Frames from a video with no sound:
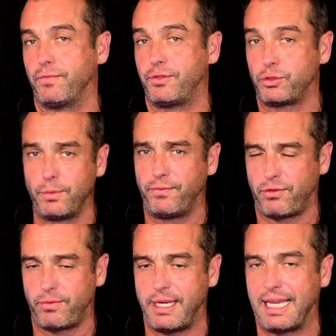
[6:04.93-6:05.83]
If there's room for
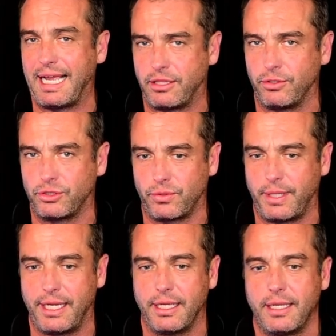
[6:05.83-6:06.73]
three, I like those
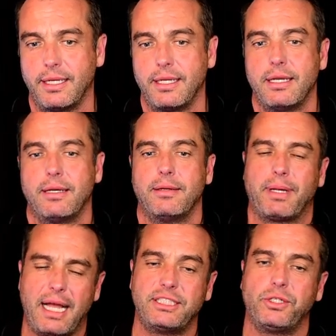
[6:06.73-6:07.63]
three.
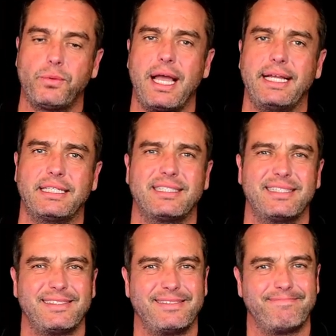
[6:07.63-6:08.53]
But Haji Wright,
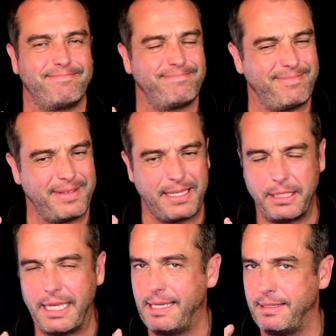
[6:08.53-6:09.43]

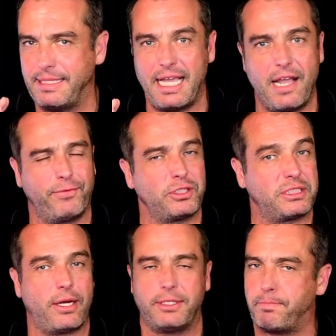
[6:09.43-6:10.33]
the effort's
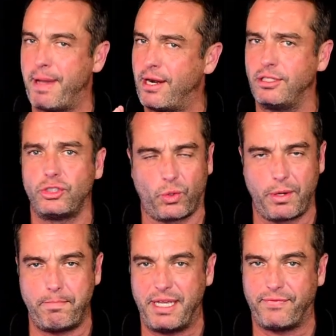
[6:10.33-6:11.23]
there. It's better than
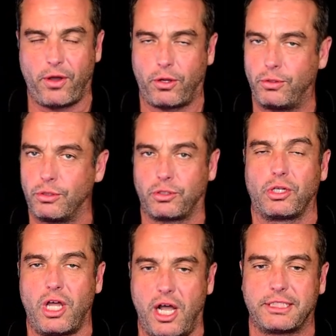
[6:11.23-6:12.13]
Jordan Pefok, who looked
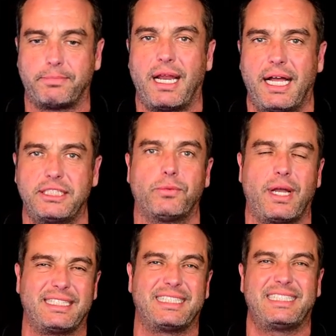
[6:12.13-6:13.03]
lost. But Haji
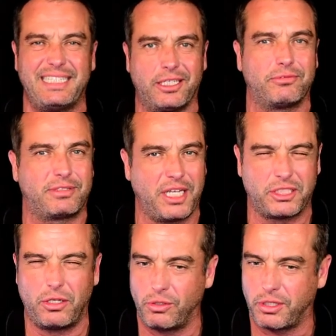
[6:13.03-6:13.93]
Wright still
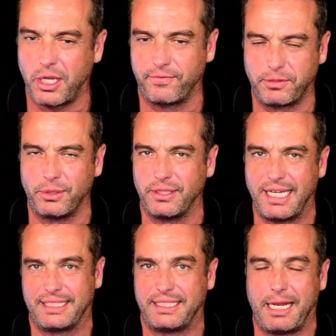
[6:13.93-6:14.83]
doesn't look comfortable with
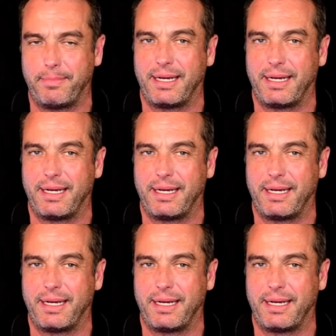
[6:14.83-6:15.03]
that setup.